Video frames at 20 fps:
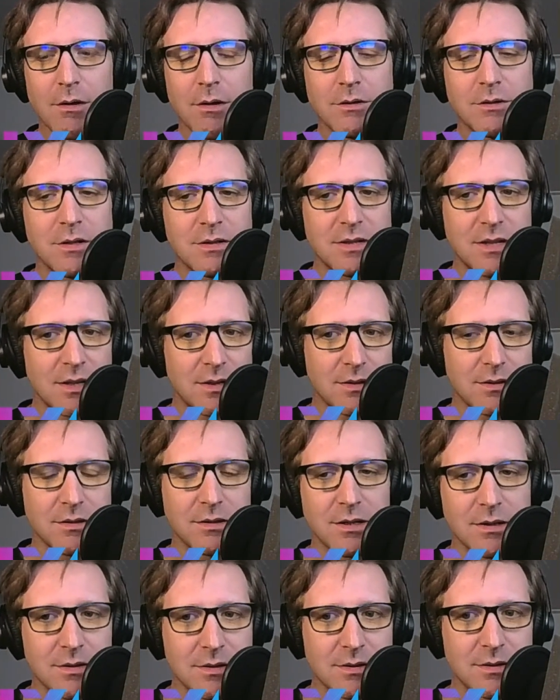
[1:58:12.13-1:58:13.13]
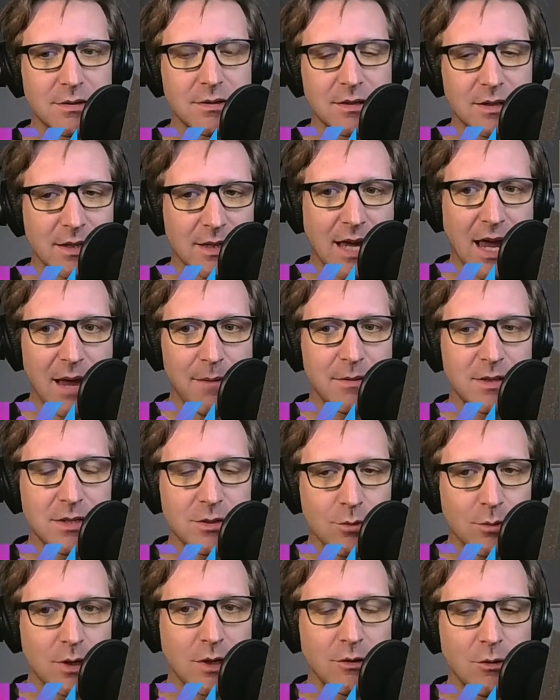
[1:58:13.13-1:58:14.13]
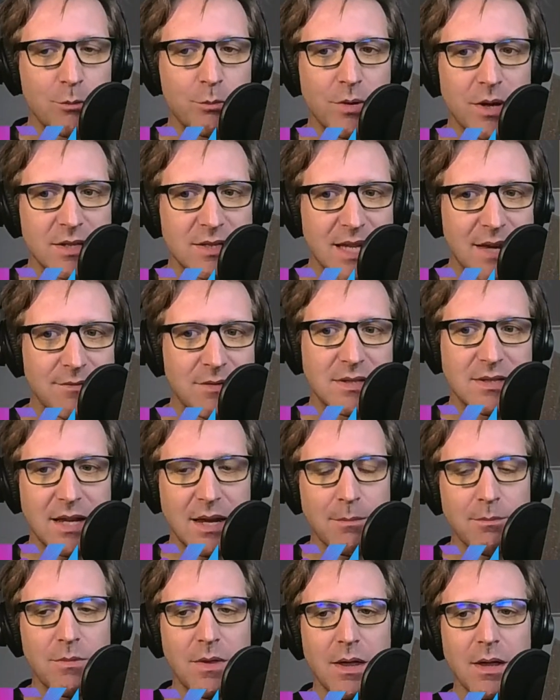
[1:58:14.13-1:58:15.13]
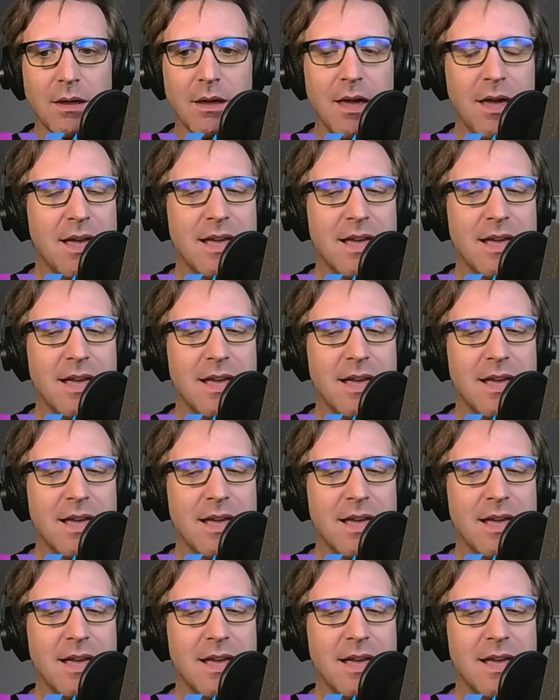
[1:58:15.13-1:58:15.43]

Does the Canvas 22 Plus have the same thing?